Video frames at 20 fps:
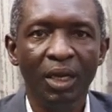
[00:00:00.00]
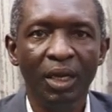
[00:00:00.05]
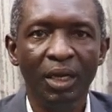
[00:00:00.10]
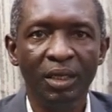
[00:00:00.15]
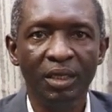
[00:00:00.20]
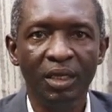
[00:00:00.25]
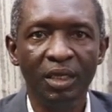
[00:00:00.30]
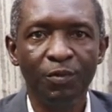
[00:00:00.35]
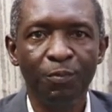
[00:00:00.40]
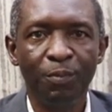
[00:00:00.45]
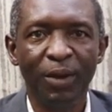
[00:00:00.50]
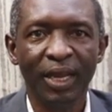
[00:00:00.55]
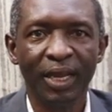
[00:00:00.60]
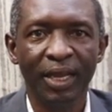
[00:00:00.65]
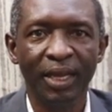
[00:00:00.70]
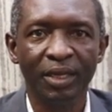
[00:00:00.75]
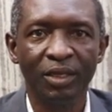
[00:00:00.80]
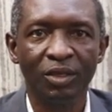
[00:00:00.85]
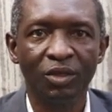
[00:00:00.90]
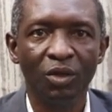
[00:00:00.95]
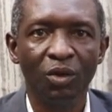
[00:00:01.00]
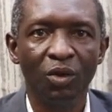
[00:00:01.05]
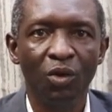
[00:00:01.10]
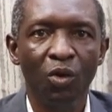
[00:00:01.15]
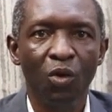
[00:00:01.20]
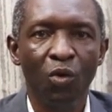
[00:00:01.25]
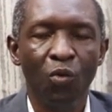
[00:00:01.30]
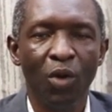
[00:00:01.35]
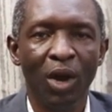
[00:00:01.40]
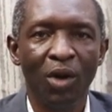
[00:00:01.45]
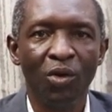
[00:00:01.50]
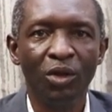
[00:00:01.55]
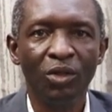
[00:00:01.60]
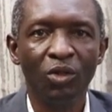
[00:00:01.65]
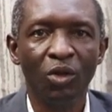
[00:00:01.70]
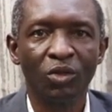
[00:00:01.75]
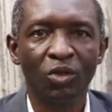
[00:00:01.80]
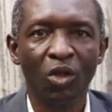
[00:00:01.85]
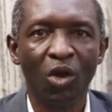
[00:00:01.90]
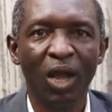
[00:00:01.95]
In this package, we are going
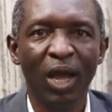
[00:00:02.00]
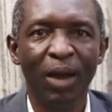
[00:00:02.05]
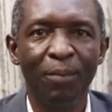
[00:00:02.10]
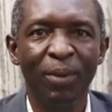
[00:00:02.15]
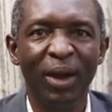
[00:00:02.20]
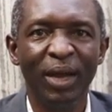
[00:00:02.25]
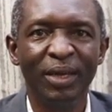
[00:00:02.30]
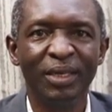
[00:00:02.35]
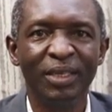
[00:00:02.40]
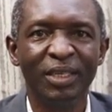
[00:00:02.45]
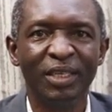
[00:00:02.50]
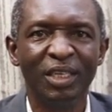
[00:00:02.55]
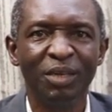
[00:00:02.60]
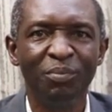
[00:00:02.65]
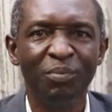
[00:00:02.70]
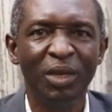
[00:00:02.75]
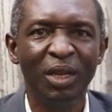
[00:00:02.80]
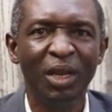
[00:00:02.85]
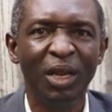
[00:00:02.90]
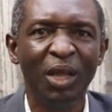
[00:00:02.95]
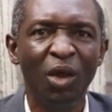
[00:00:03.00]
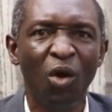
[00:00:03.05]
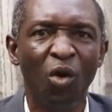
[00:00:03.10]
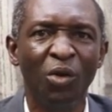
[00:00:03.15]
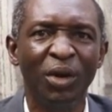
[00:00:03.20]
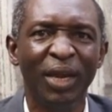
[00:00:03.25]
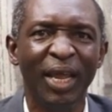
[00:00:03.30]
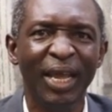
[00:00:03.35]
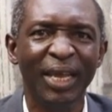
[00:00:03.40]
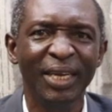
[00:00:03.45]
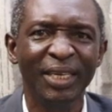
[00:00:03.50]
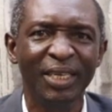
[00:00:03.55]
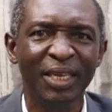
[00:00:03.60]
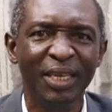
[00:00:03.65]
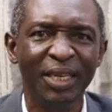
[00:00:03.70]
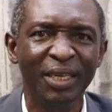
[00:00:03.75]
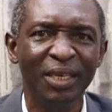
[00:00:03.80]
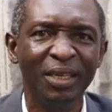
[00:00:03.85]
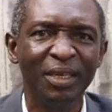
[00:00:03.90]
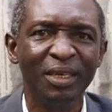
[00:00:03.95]
to talk about the seemingly
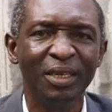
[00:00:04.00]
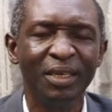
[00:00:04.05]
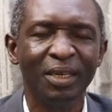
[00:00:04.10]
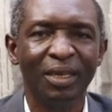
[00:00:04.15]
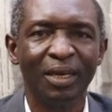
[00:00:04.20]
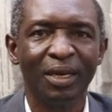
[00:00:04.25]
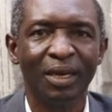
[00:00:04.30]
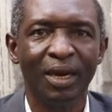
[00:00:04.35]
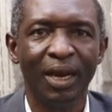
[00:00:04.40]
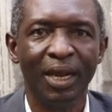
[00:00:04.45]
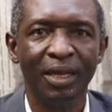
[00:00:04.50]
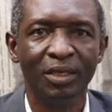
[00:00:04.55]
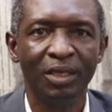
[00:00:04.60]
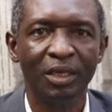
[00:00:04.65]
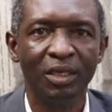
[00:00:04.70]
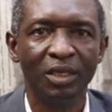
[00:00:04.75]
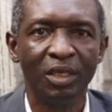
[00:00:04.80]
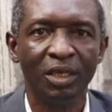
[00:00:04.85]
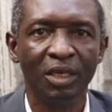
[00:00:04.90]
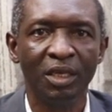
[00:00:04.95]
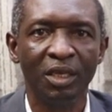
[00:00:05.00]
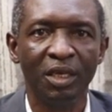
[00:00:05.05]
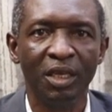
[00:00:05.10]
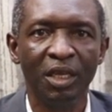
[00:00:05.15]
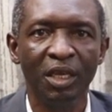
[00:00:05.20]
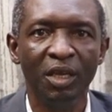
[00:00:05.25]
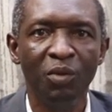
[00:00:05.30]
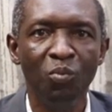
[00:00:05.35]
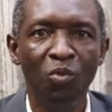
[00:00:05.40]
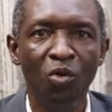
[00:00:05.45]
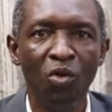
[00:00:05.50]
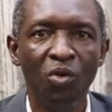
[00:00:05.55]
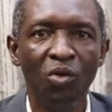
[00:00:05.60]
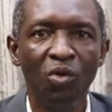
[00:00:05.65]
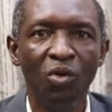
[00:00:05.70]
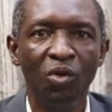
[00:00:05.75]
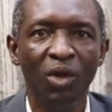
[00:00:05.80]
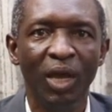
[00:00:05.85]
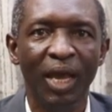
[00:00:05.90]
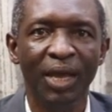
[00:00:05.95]
unending crisis in
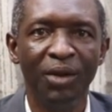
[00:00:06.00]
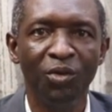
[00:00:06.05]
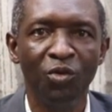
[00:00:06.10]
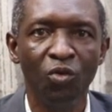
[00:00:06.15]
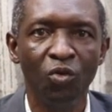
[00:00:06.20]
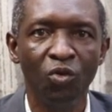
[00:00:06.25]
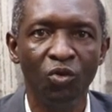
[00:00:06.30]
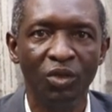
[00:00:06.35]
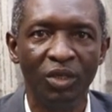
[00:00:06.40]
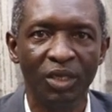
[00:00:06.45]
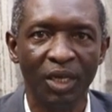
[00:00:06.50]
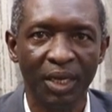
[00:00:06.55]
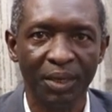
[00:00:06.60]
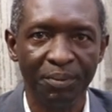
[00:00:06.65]
Imo and Niger.